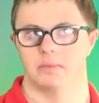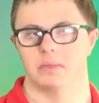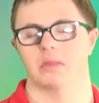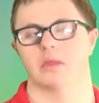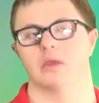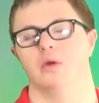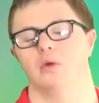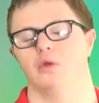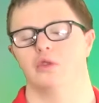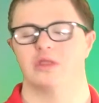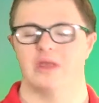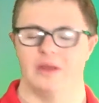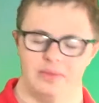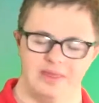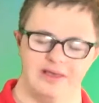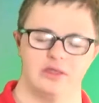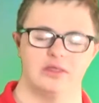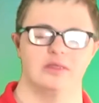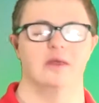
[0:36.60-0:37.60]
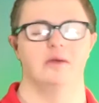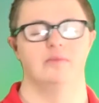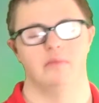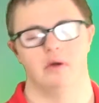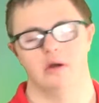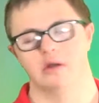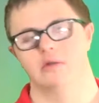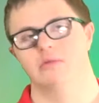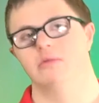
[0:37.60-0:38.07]
Of course, Sam Nixon and
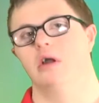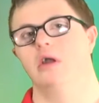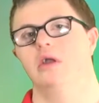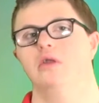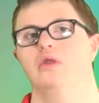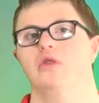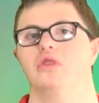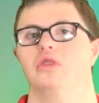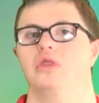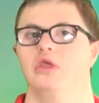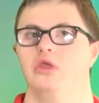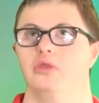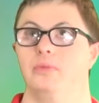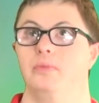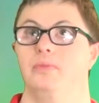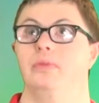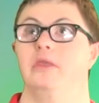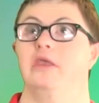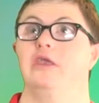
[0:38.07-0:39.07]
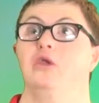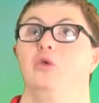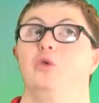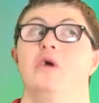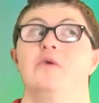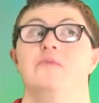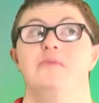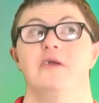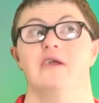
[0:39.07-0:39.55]
Mark Rhodes just do
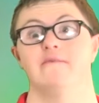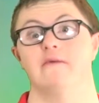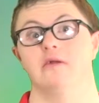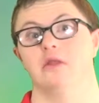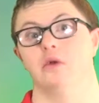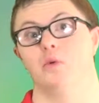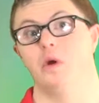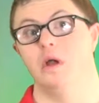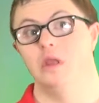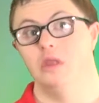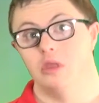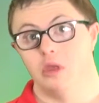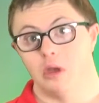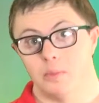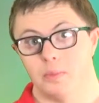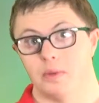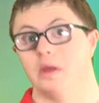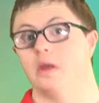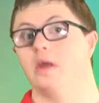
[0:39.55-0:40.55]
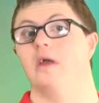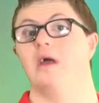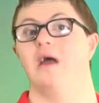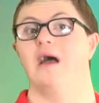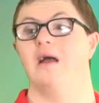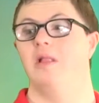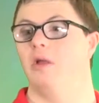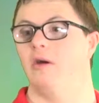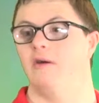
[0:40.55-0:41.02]
Big Friday wind up.
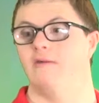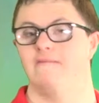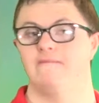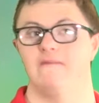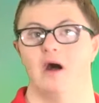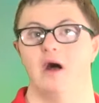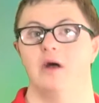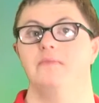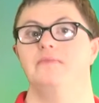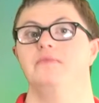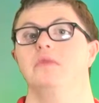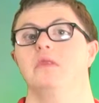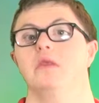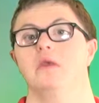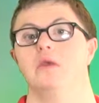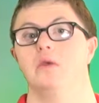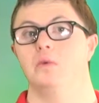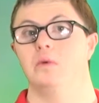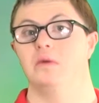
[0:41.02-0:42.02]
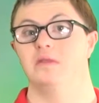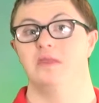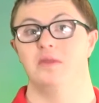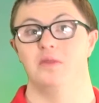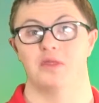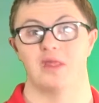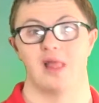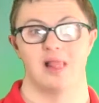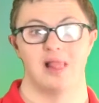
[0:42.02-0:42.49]
A lot of fun. We
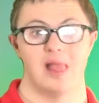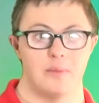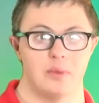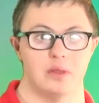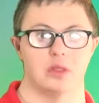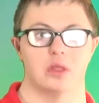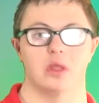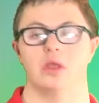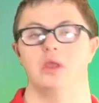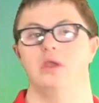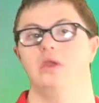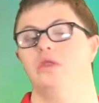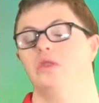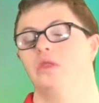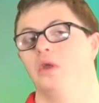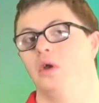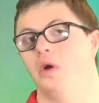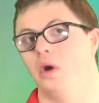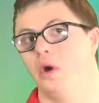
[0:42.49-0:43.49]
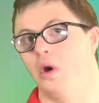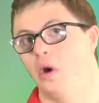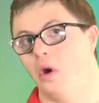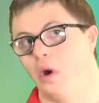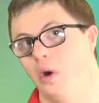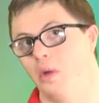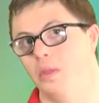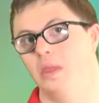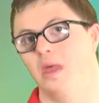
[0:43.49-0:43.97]
did celebrities
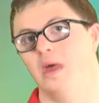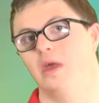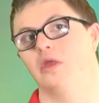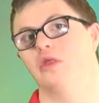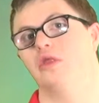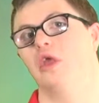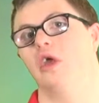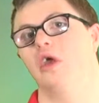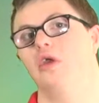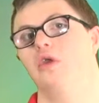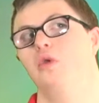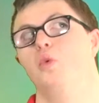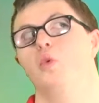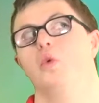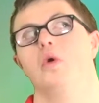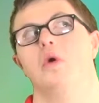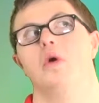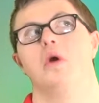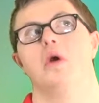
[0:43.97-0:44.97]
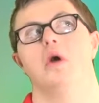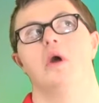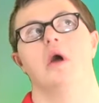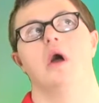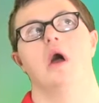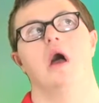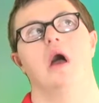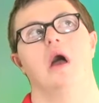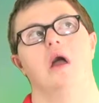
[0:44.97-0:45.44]
on there. show.
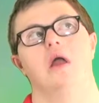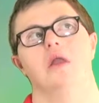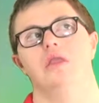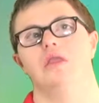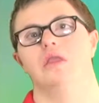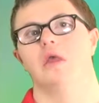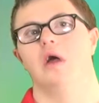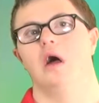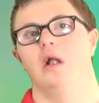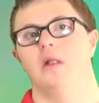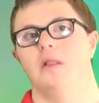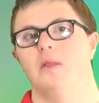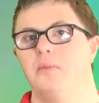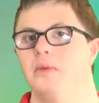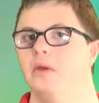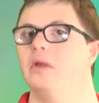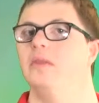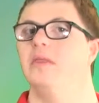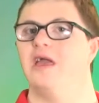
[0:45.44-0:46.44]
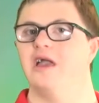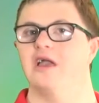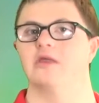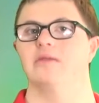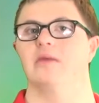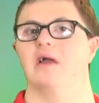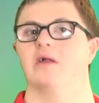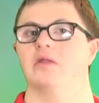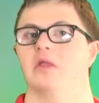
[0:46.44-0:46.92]
And I love being on the X
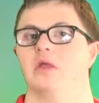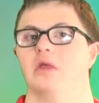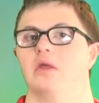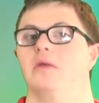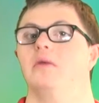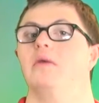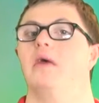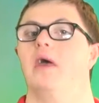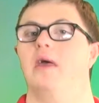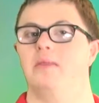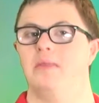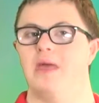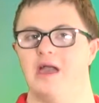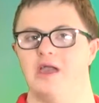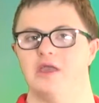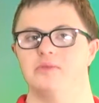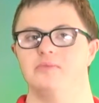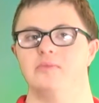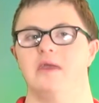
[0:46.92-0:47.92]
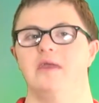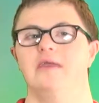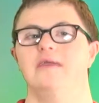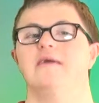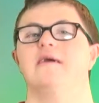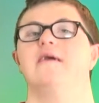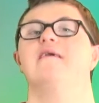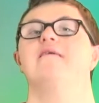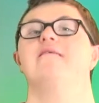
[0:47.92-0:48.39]
Factor. And that is me.
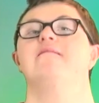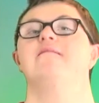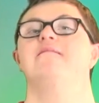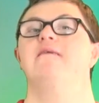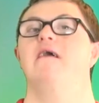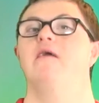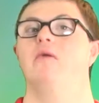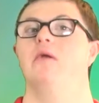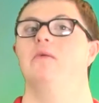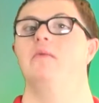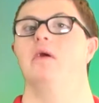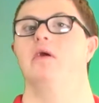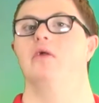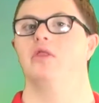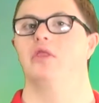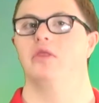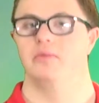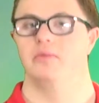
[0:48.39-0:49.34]
Thank you very much.